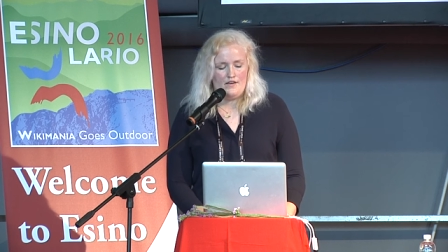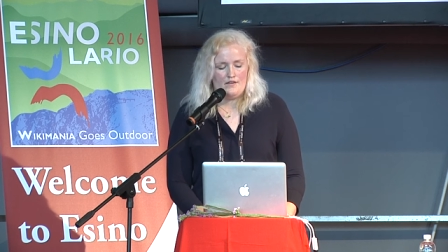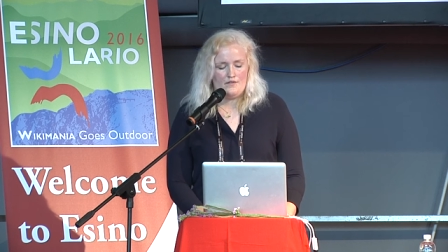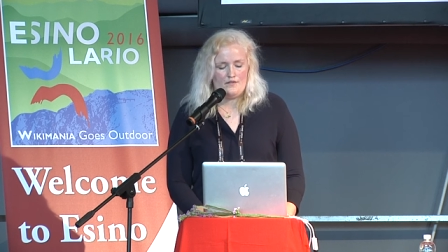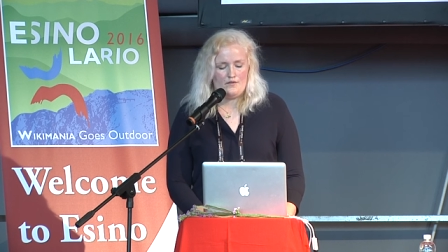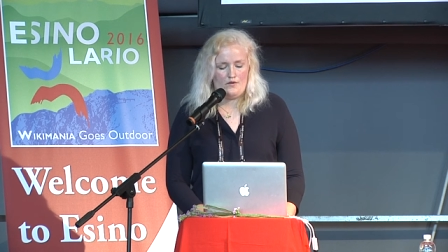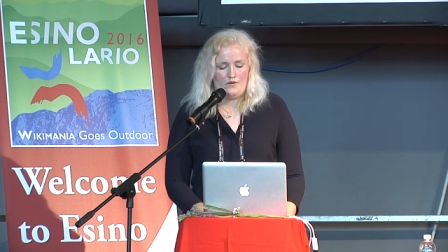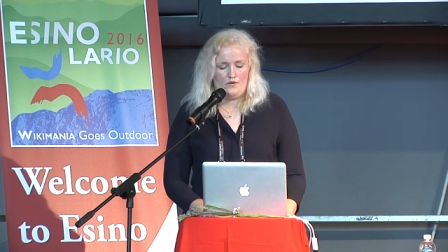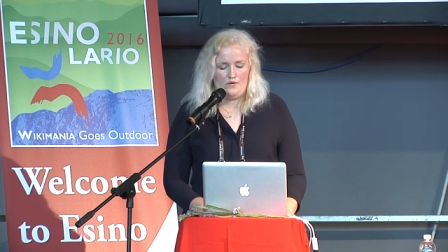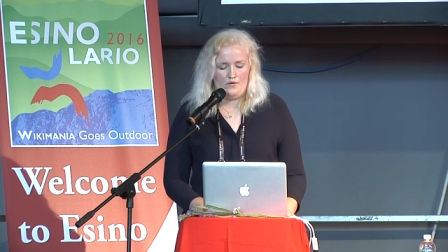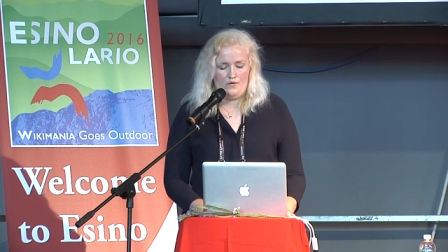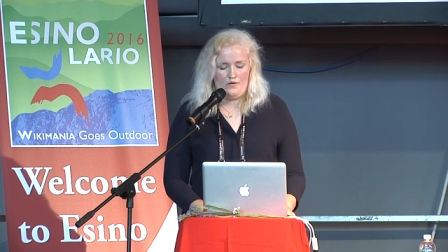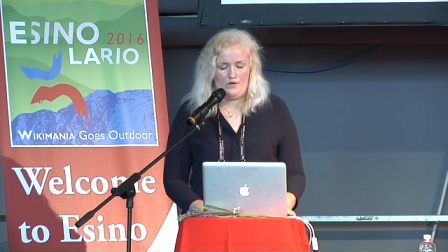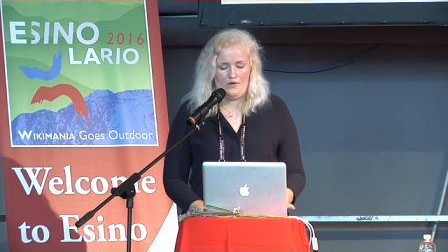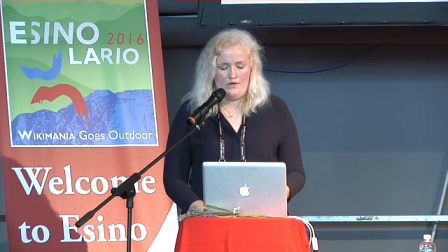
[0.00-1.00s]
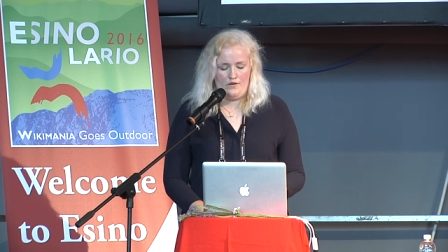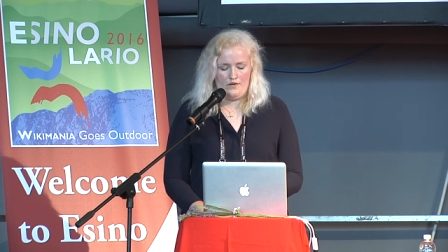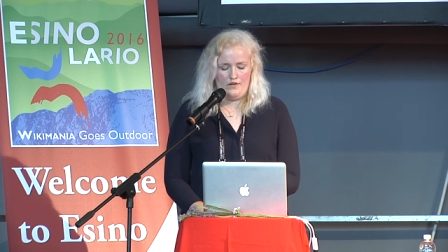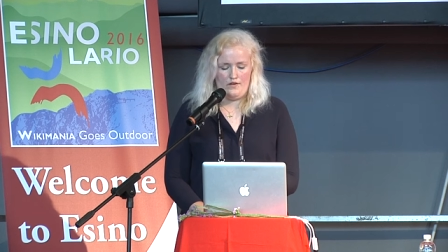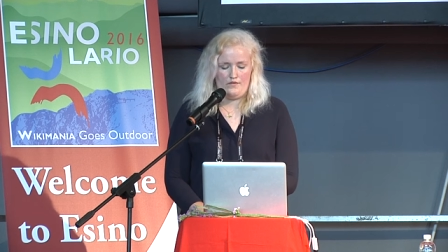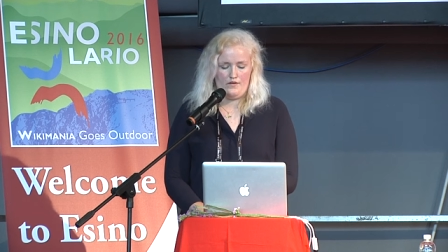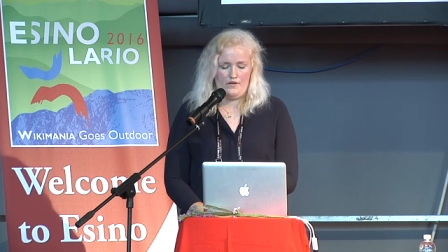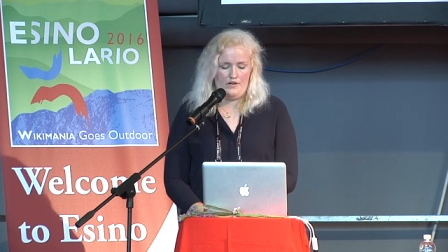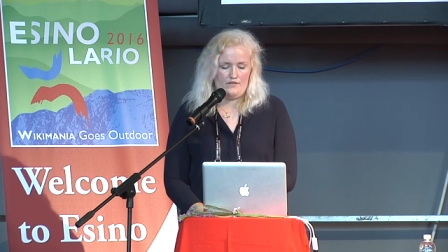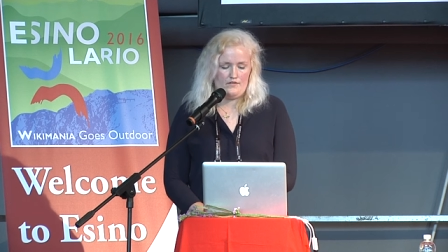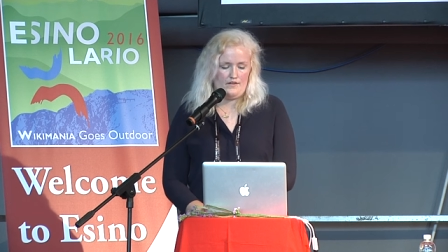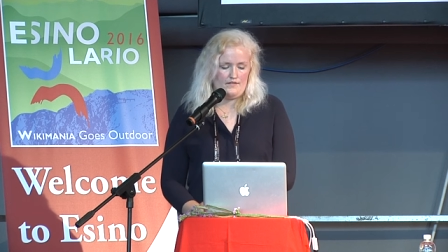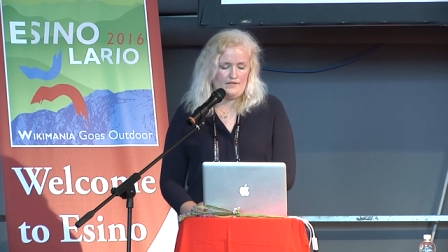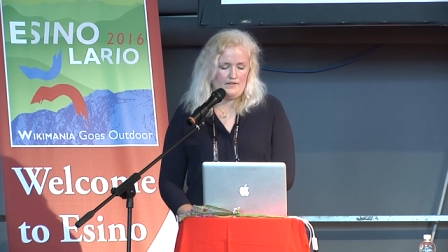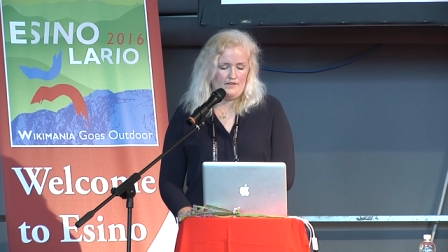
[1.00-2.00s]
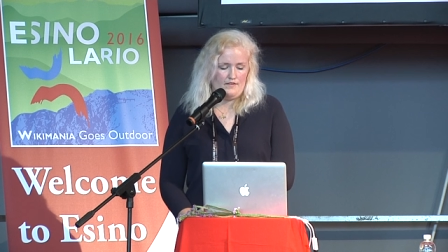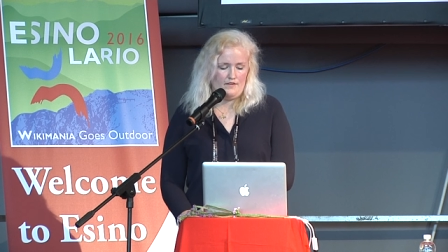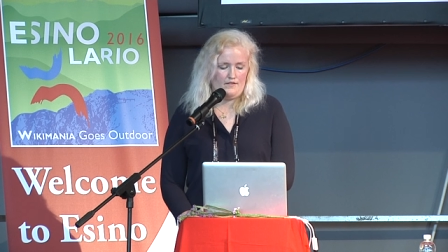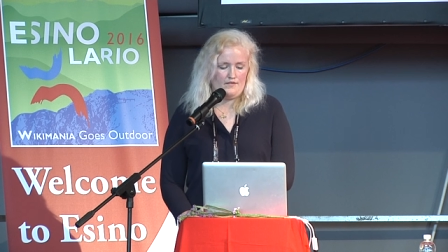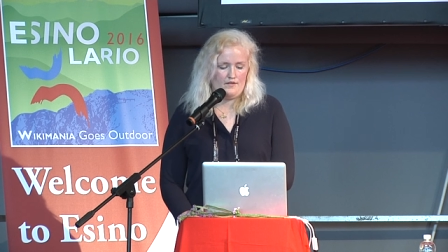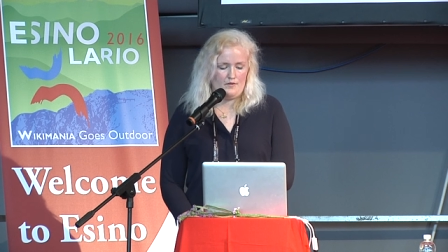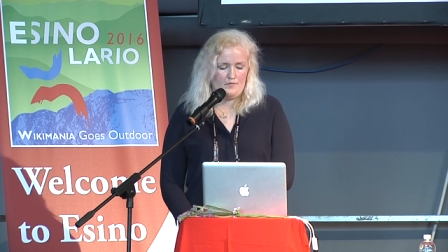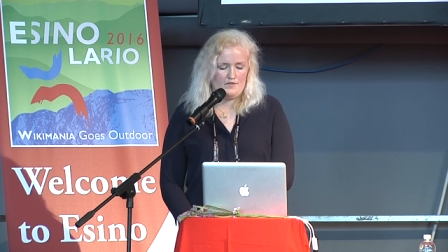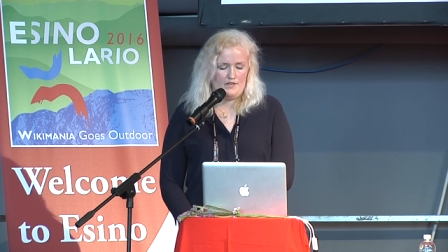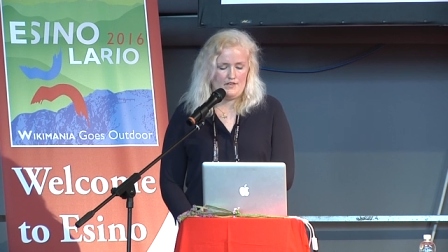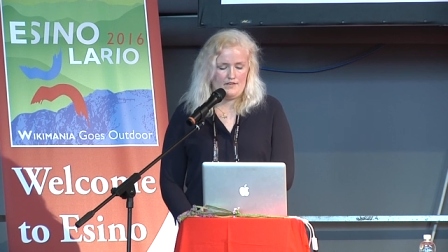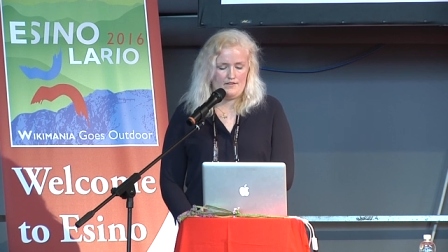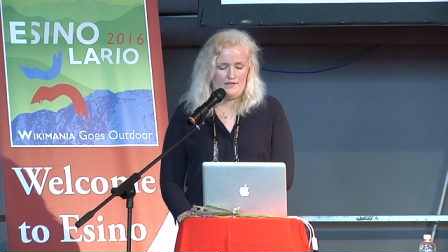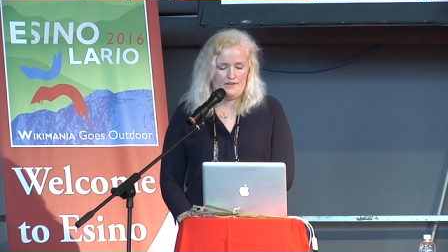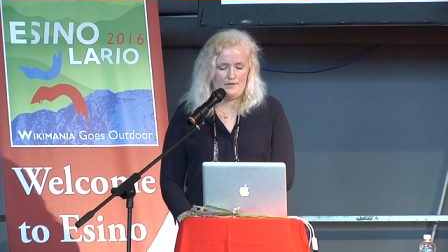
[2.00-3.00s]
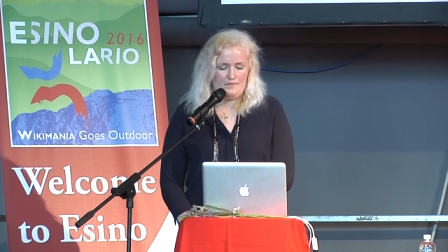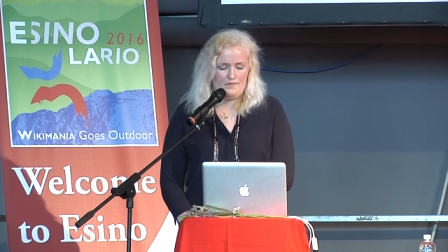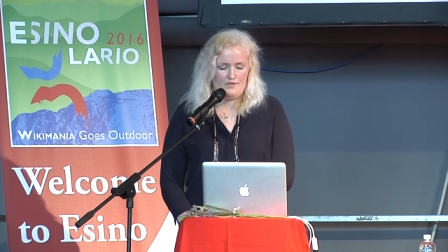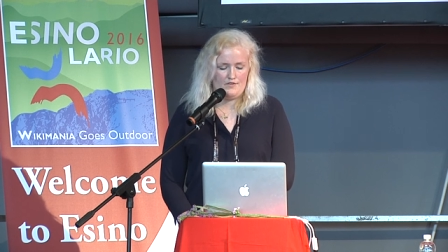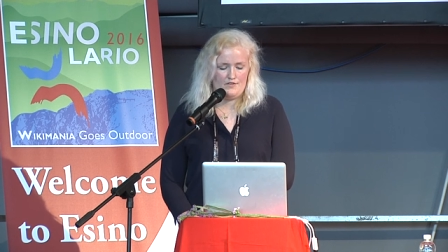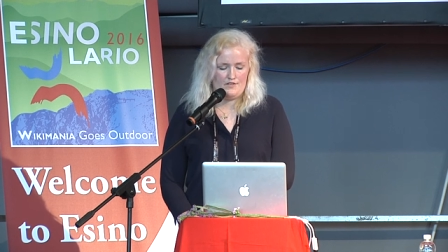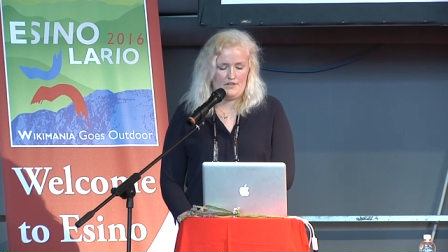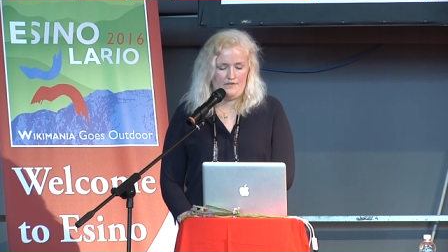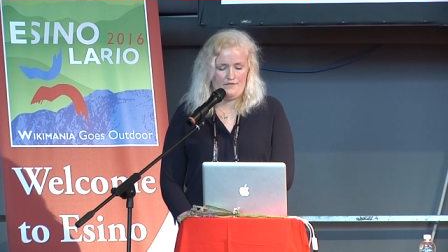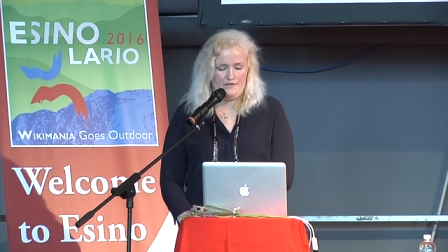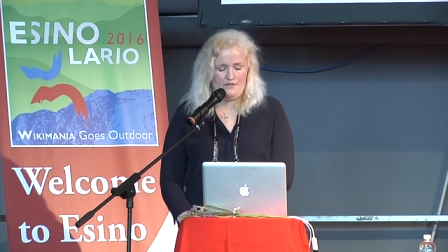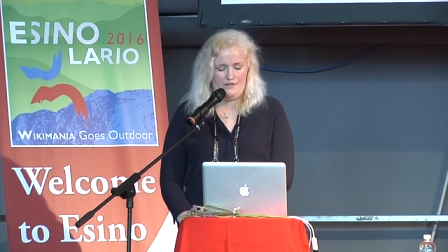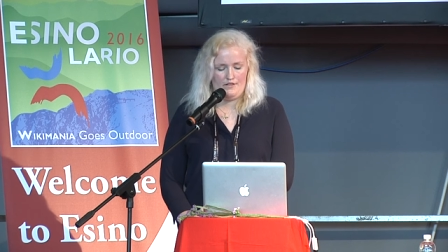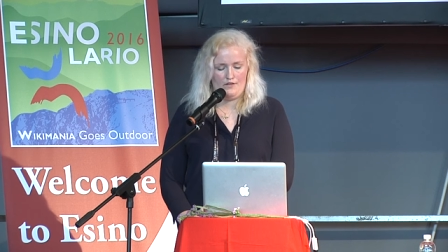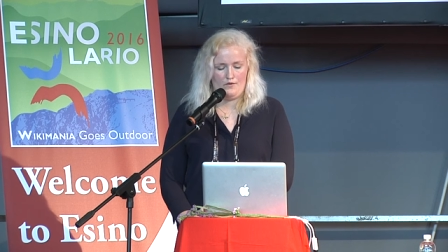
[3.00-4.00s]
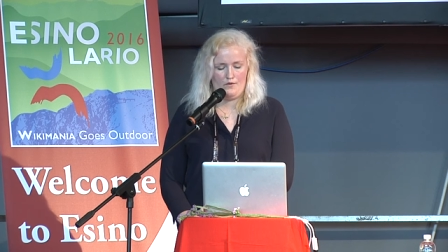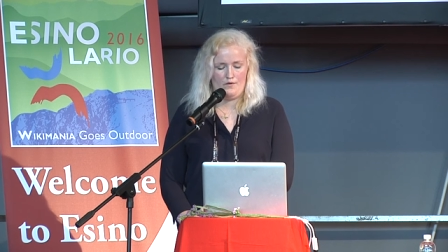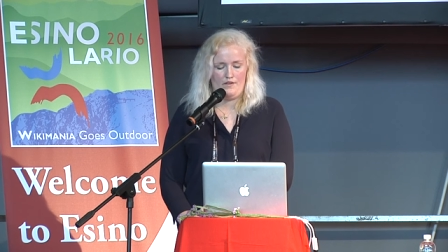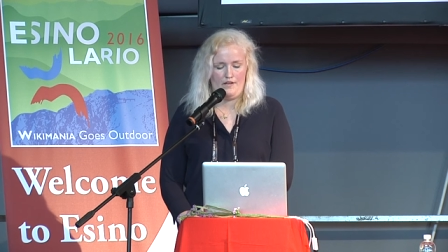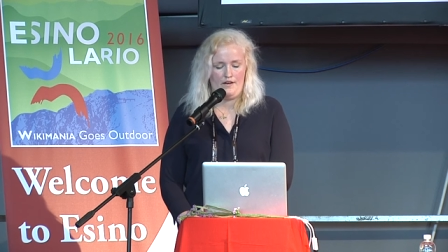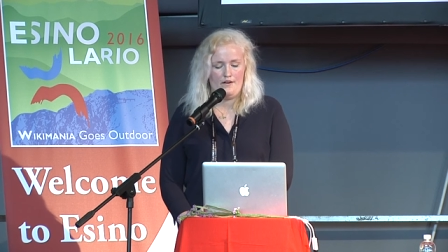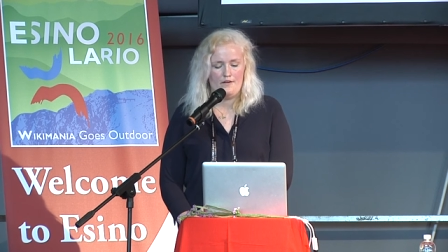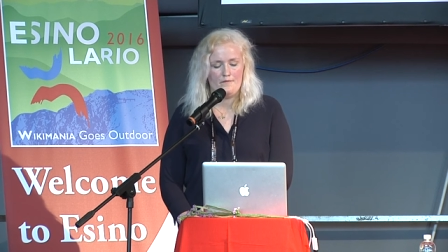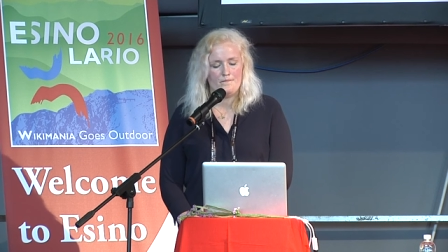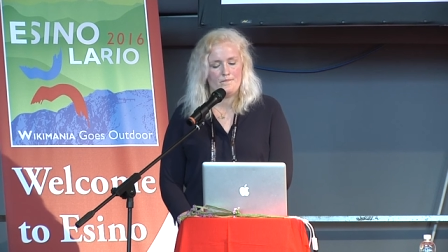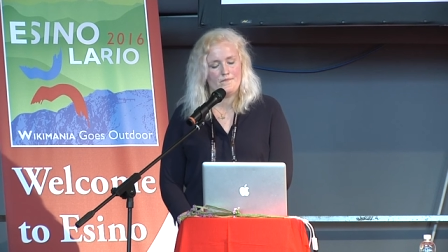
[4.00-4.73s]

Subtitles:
So if you're interested in that subject, you should definitely go there.